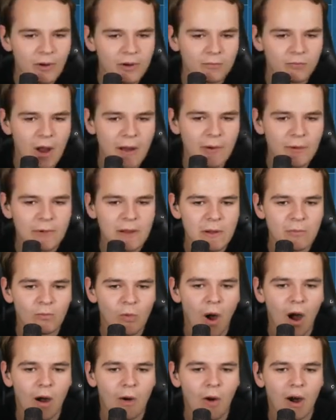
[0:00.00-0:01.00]
would why would we
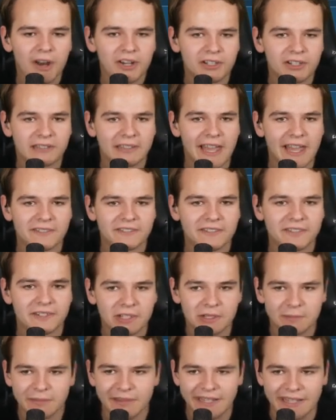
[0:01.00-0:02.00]
water land
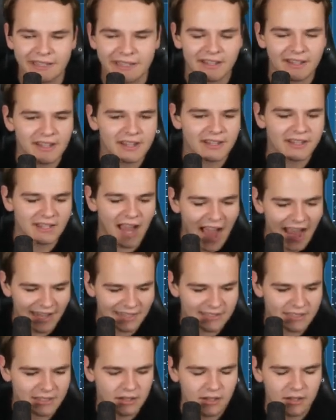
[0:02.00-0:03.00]
this airplane,
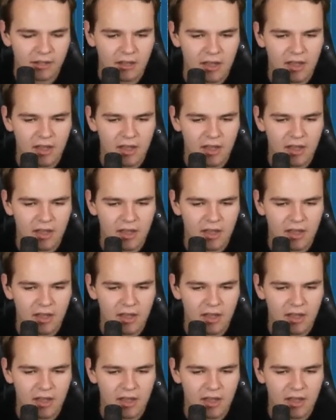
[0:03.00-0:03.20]
guys?